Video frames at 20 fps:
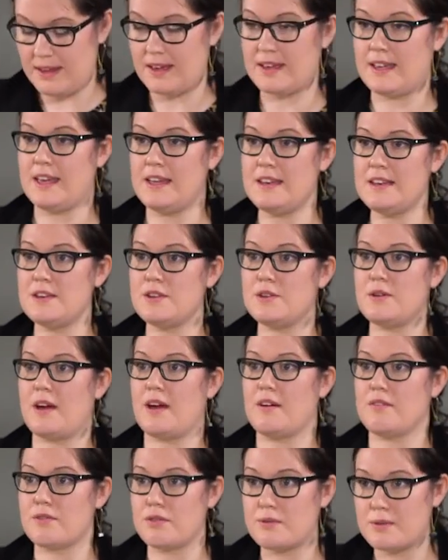Again, you
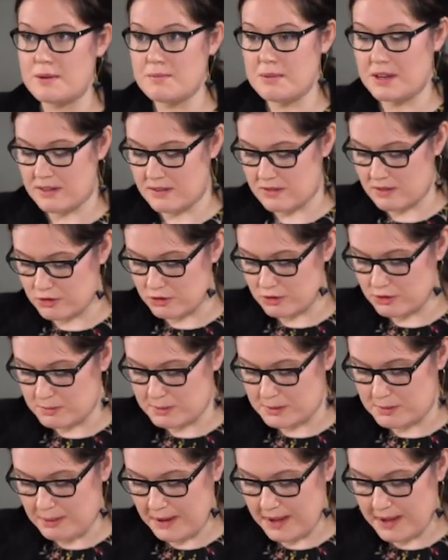have 3 minutes to
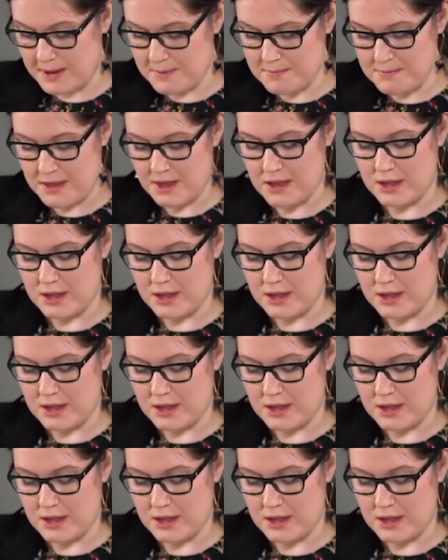prepare.